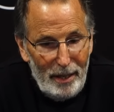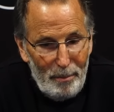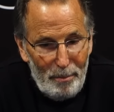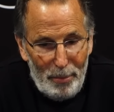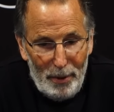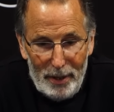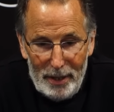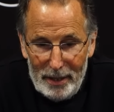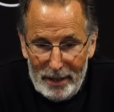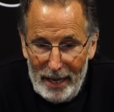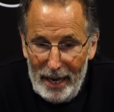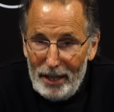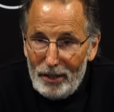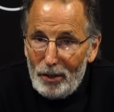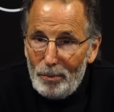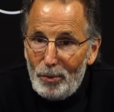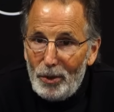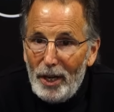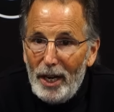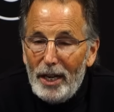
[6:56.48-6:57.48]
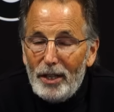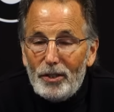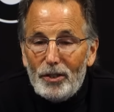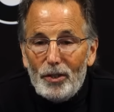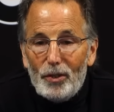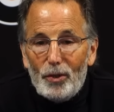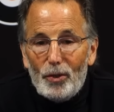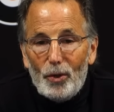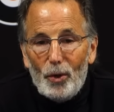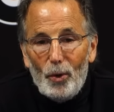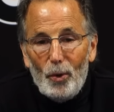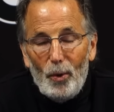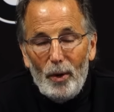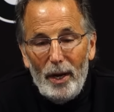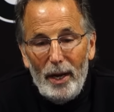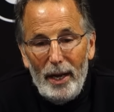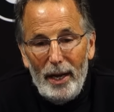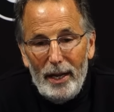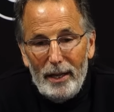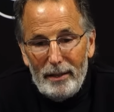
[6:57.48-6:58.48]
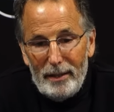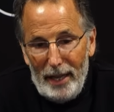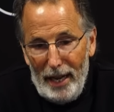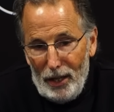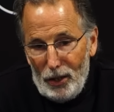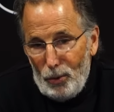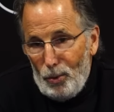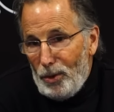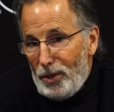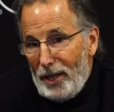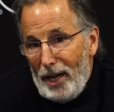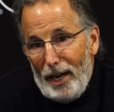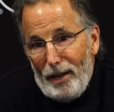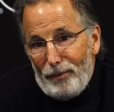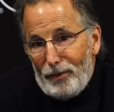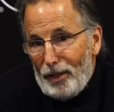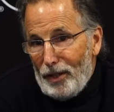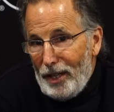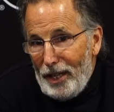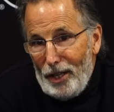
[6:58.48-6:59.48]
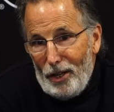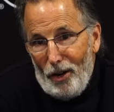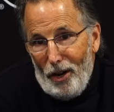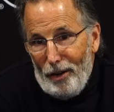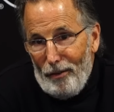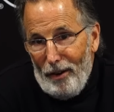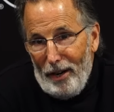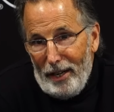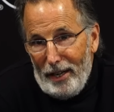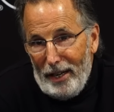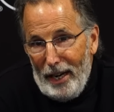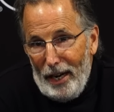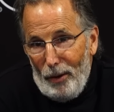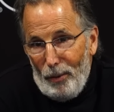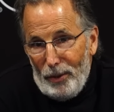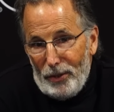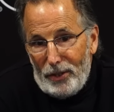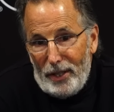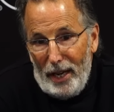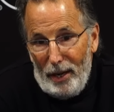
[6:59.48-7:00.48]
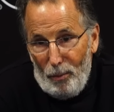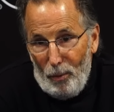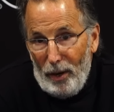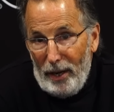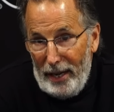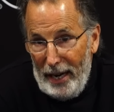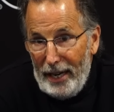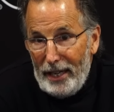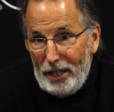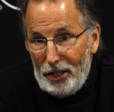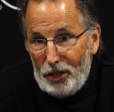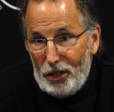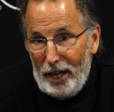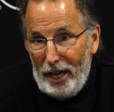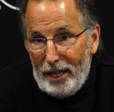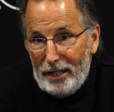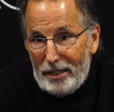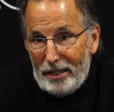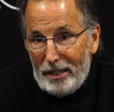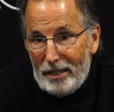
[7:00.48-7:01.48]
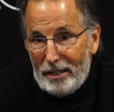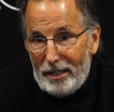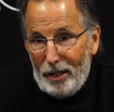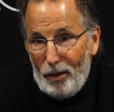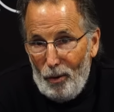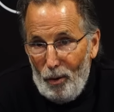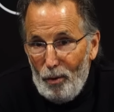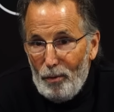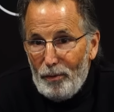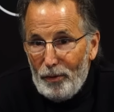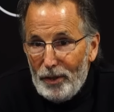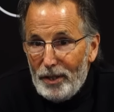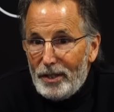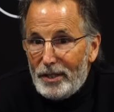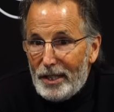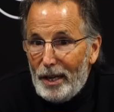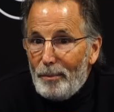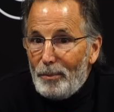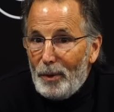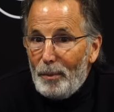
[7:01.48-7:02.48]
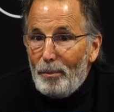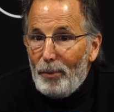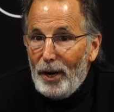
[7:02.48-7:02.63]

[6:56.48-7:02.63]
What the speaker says: but he's had some chances. So that's what you have to lean on right now, is that we're getting chances, and hopefully something